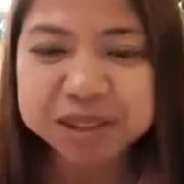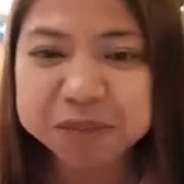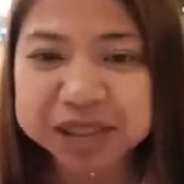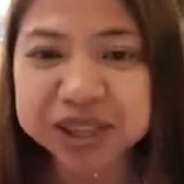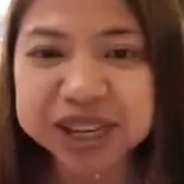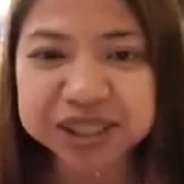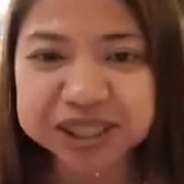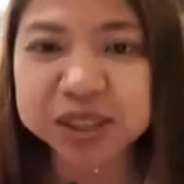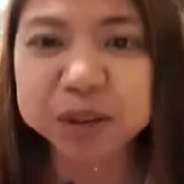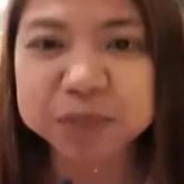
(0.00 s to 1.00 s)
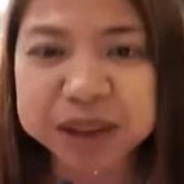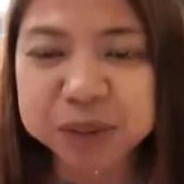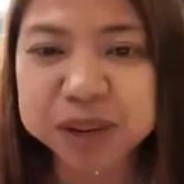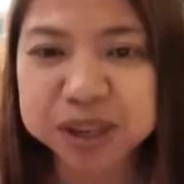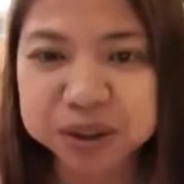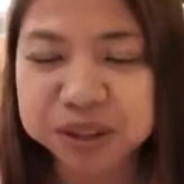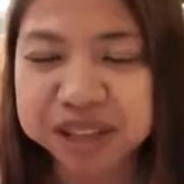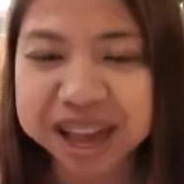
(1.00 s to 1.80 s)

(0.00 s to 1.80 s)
something changes in your body when you do